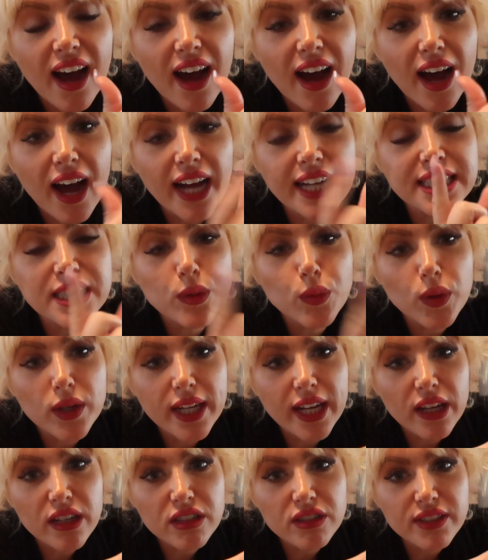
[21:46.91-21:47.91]
Uh, I did
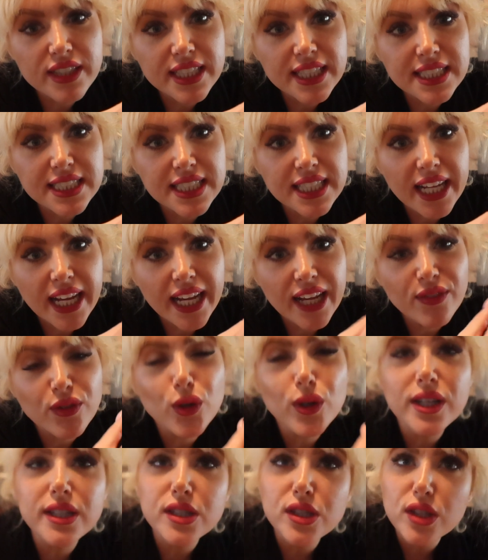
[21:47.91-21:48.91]
work out already today. If
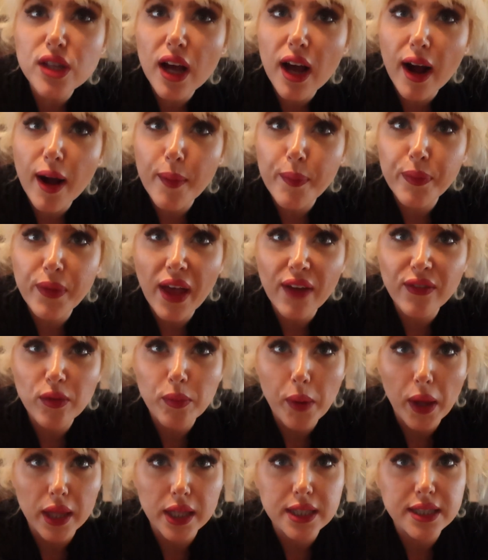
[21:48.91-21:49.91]
you guys um, have a
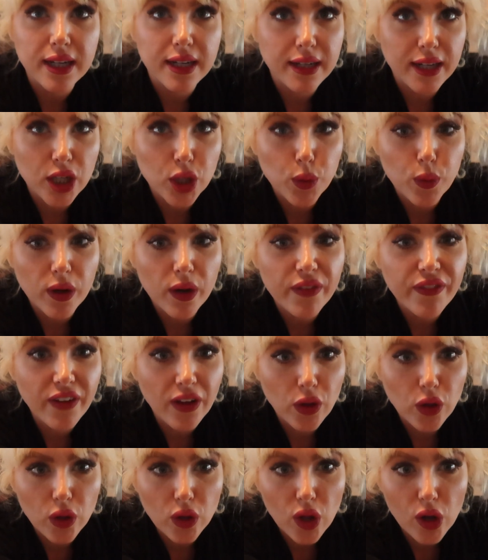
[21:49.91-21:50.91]
Peloton and you want to
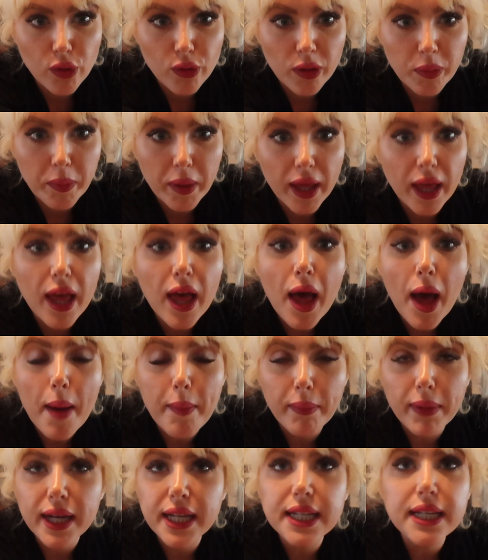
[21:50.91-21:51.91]
follow along with me,
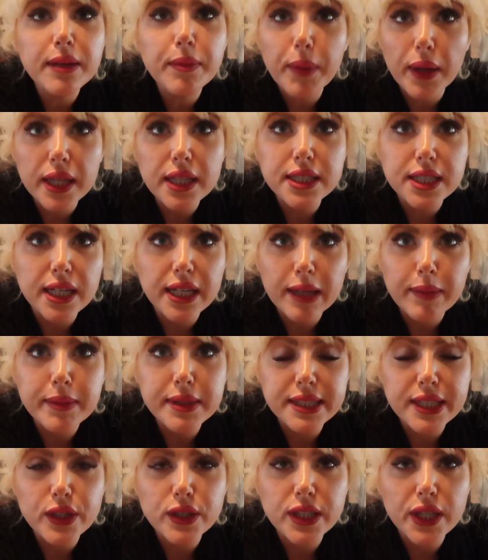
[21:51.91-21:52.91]
my Peloton name
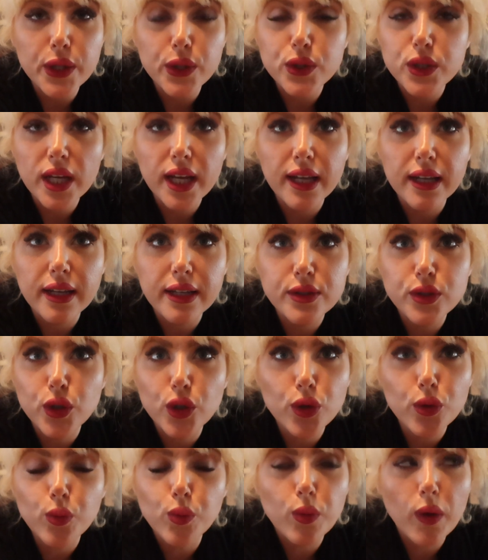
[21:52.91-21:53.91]
is Sarah Taylor Skin, so
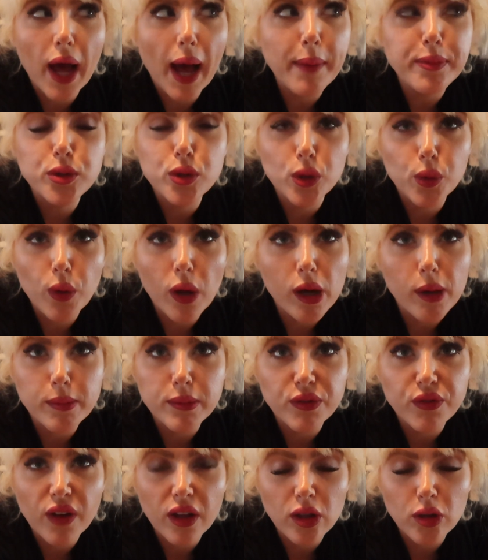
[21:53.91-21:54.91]
you're absolutely
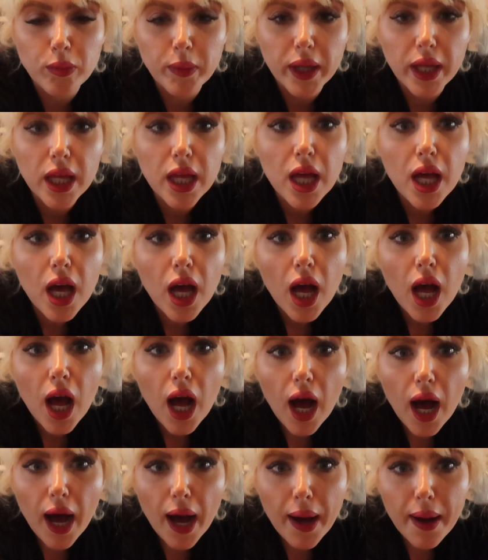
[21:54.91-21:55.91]
welcome to follow me.
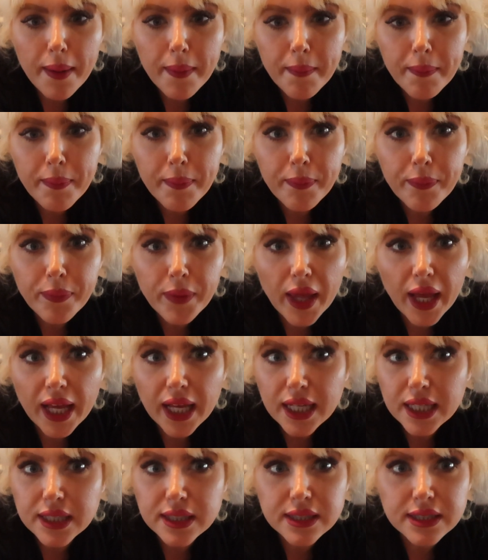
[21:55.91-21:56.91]
Um,
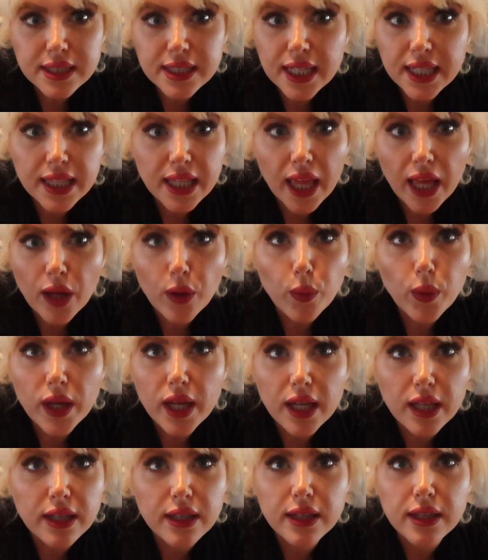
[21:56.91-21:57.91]
and, and like we
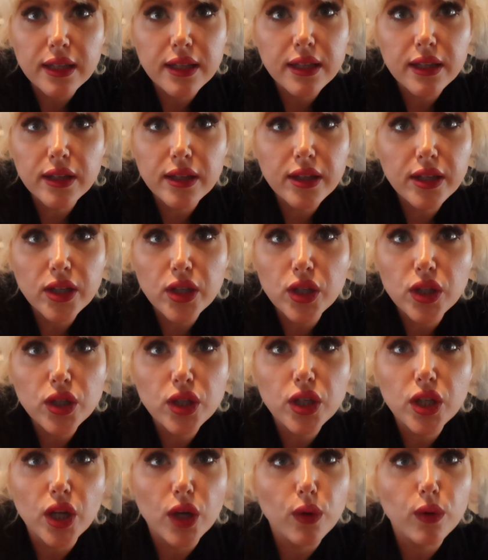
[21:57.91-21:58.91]
can,
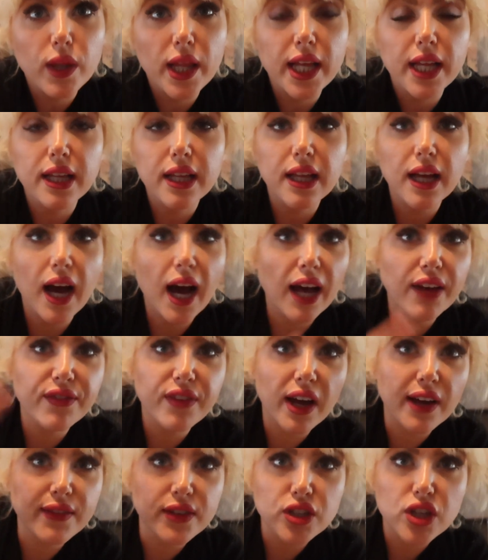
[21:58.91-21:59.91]
you know, like high
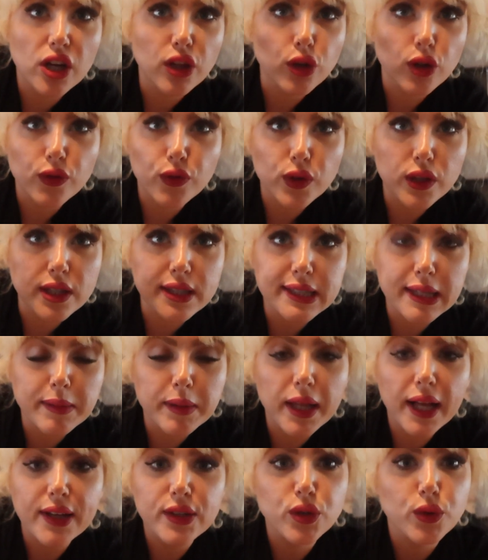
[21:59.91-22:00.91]
five each other if we're in the
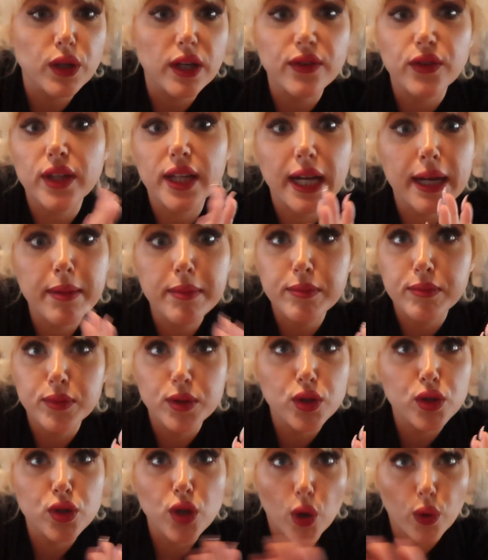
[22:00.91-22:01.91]
same class or whatever. Like I'm
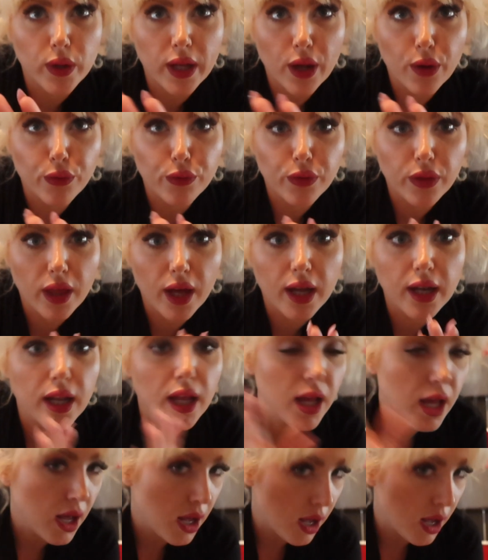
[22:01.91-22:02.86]
so down for that.